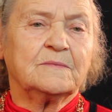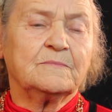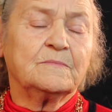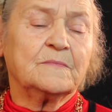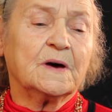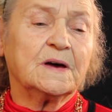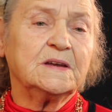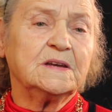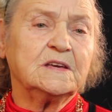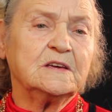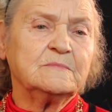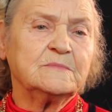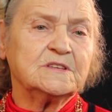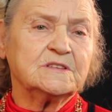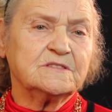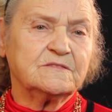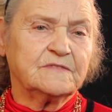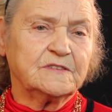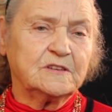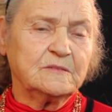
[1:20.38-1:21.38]
My name
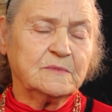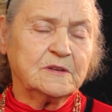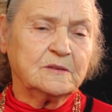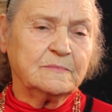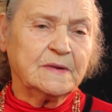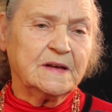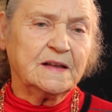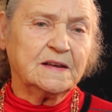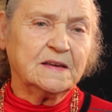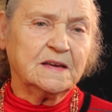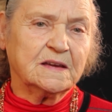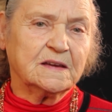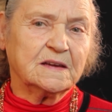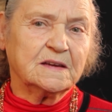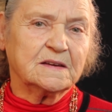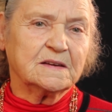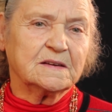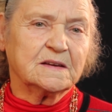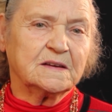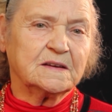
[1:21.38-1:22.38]
is Philomena Malik,
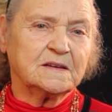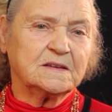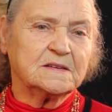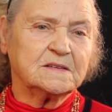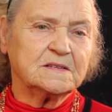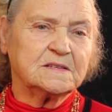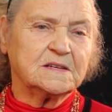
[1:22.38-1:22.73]
and